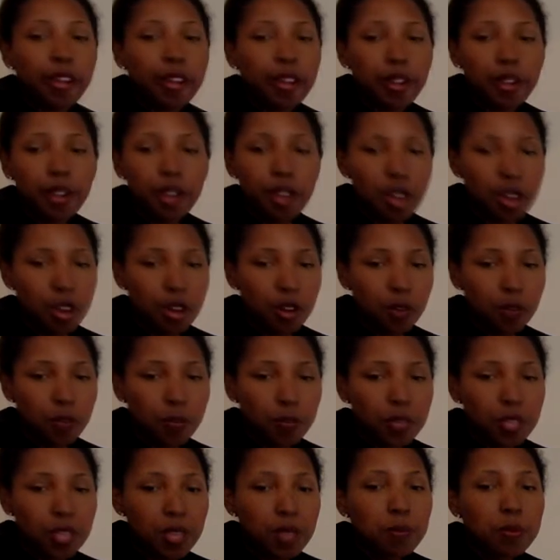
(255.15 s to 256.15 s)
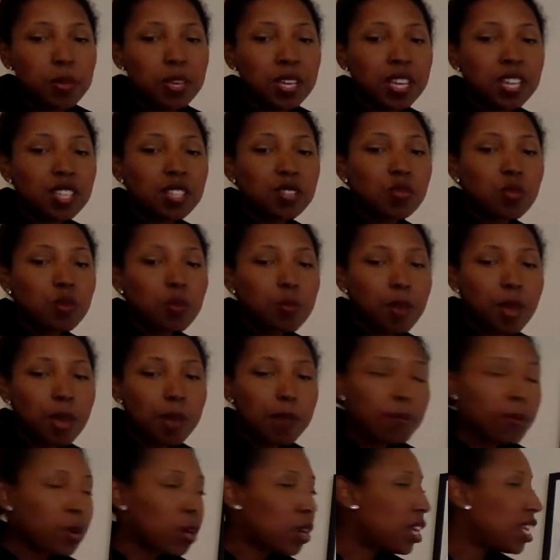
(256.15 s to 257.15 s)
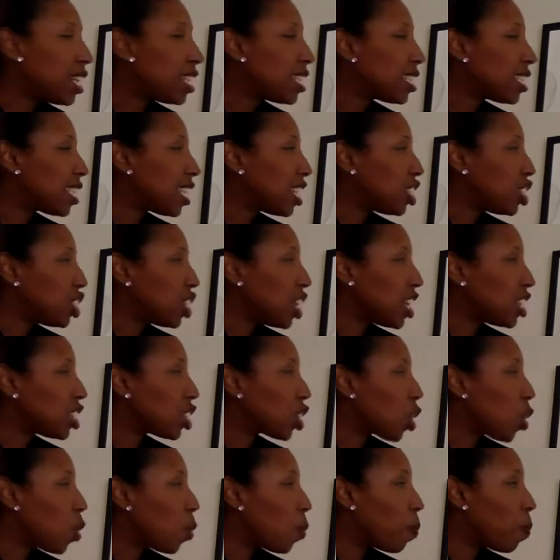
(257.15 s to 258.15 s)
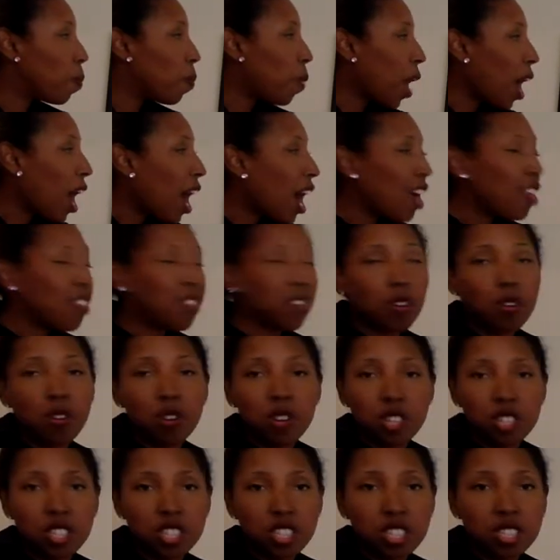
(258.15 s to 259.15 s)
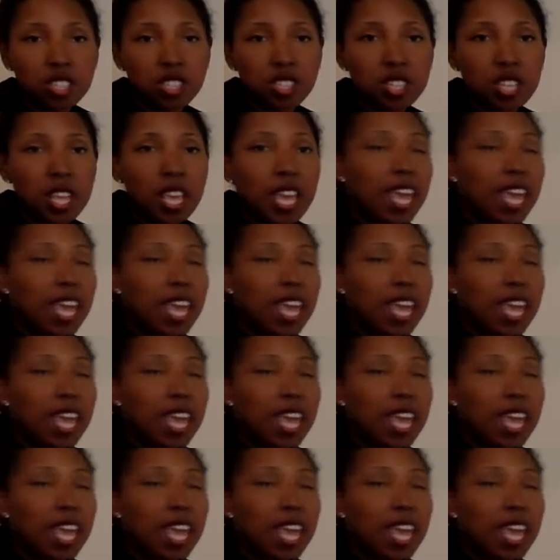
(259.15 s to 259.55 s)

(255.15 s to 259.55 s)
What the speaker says: No, because remember, it said she had to go buy the oranges.